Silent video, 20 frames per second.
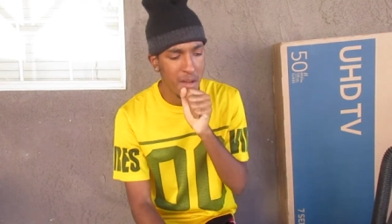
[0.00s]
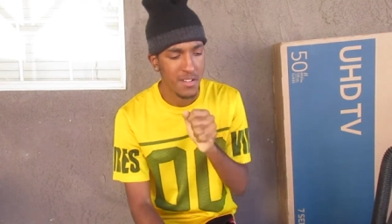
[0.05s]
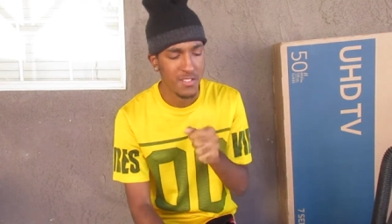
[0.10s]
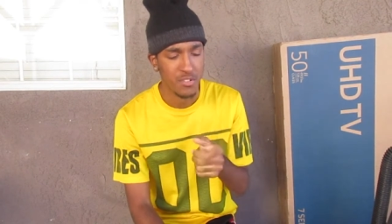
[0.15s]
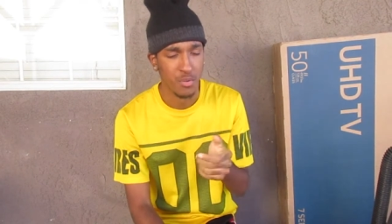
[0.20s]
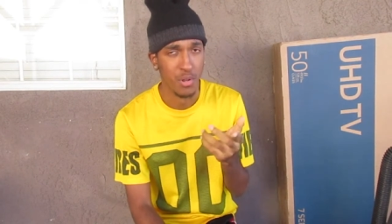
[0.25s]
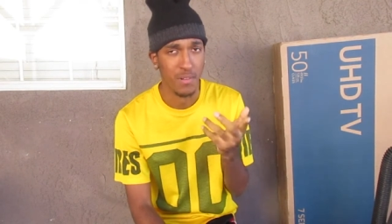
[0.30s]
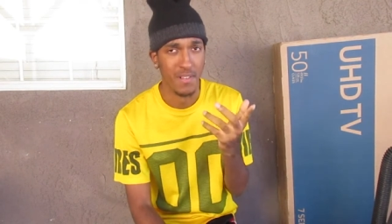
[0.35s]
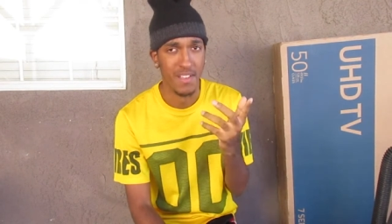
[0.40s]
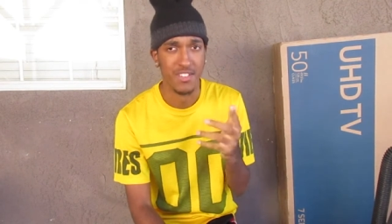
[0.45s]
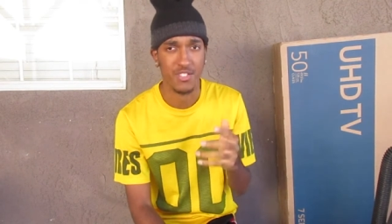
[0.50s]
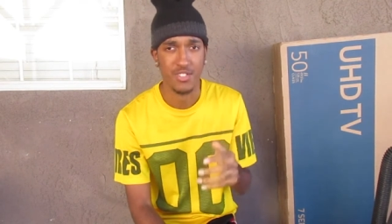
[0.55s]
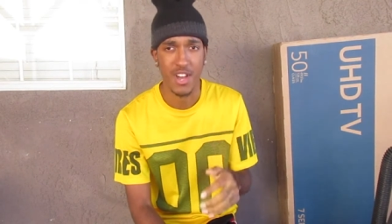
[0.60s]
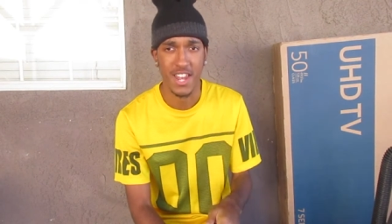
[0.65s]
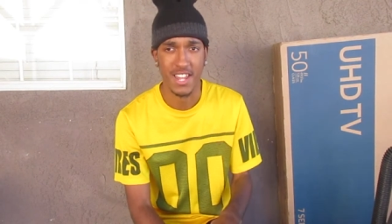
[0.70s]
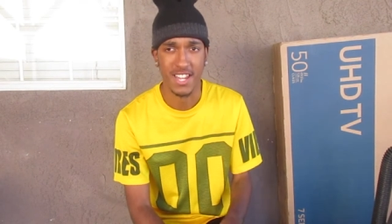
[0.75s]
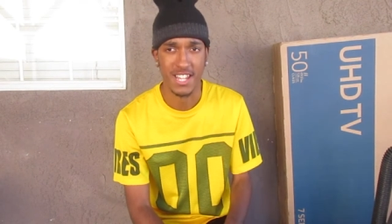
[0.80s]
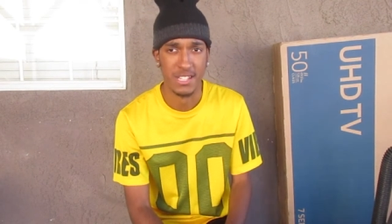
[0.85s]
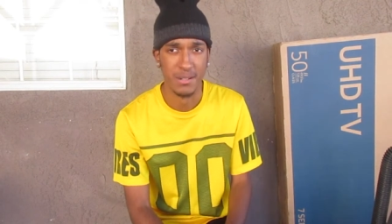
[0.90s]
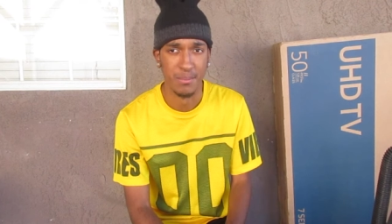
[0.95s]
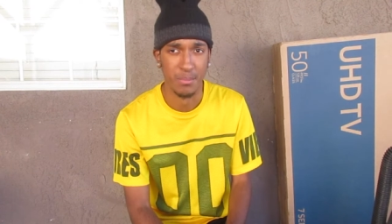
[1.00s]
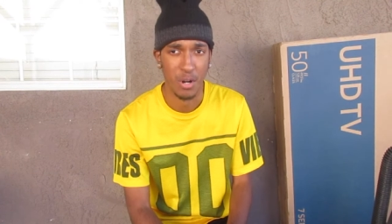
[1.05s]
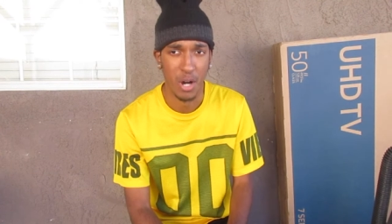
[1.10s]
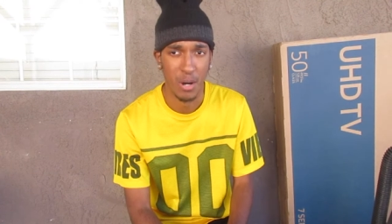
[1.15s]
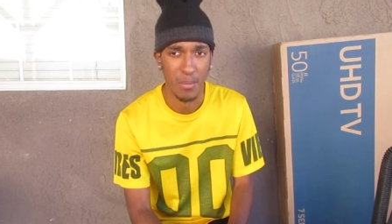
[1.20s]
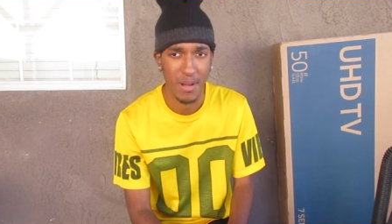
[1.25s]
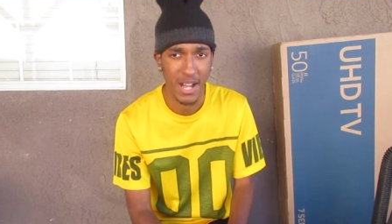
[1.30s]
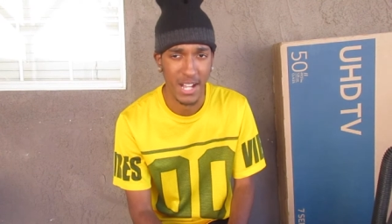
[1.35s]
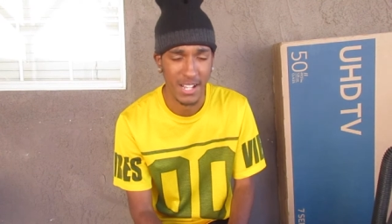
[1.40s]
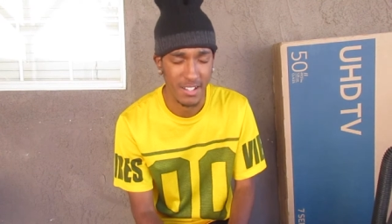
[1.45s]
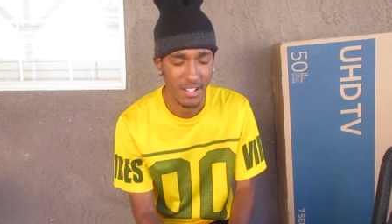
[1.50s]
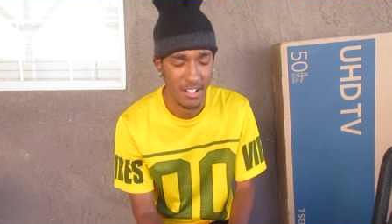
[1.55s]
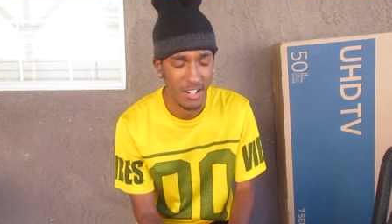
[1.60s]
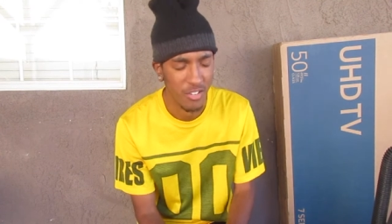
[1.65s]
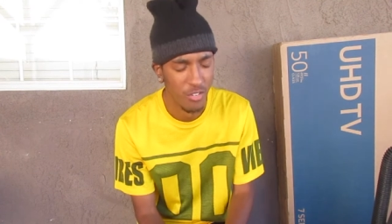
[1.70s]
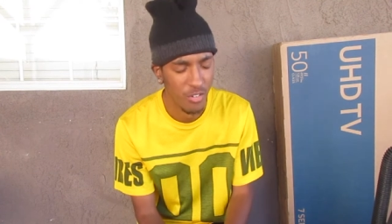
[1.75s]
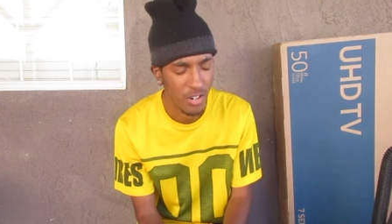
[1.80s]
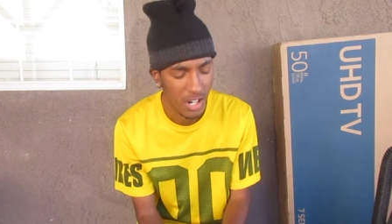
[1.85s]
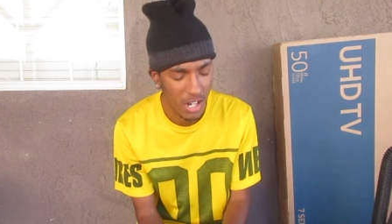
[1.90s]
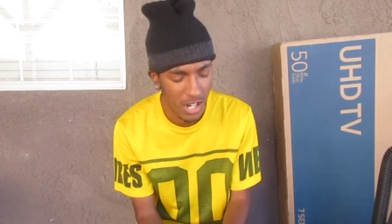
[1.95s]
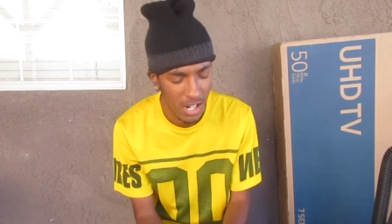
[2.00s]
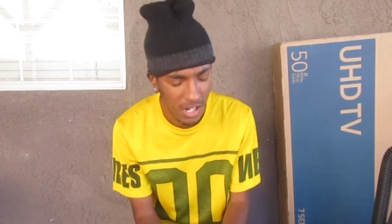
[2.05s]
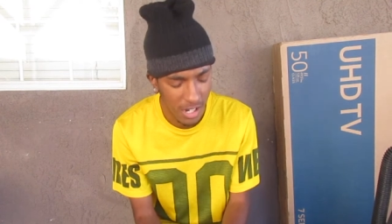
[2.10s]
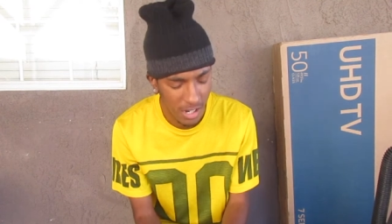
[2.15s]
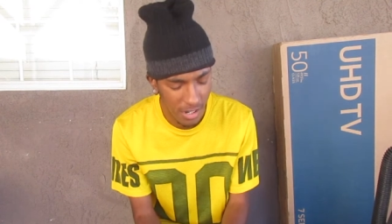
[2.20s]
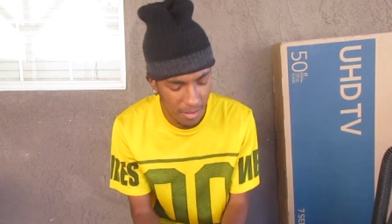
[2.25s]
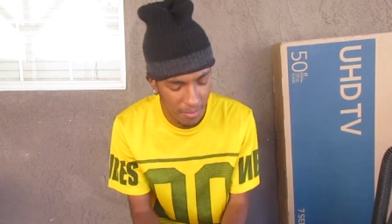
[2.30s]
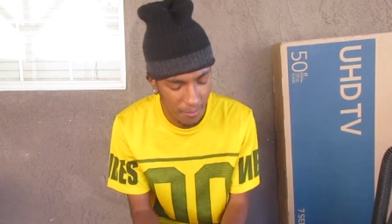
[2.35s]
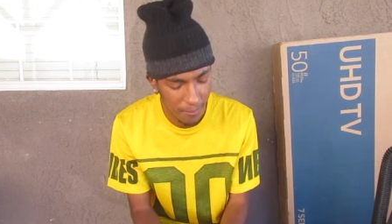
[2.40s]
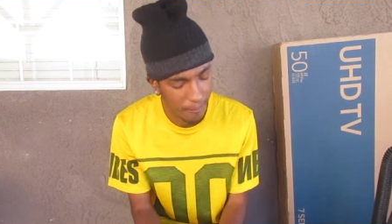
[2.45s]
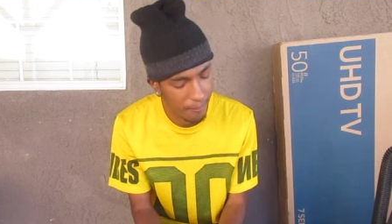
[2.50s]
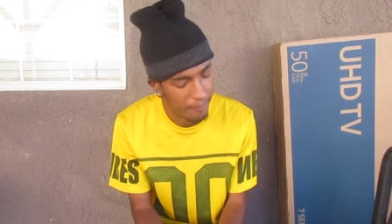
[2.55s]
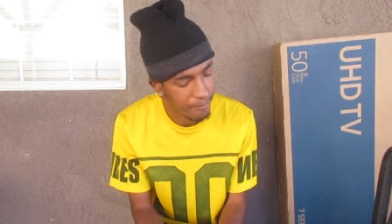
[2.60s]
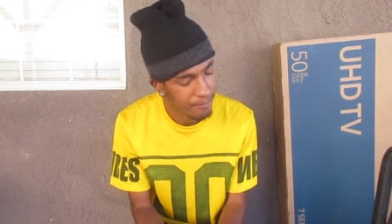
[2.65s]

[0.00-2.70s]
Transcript: to at least try to get the ball back. You know, um,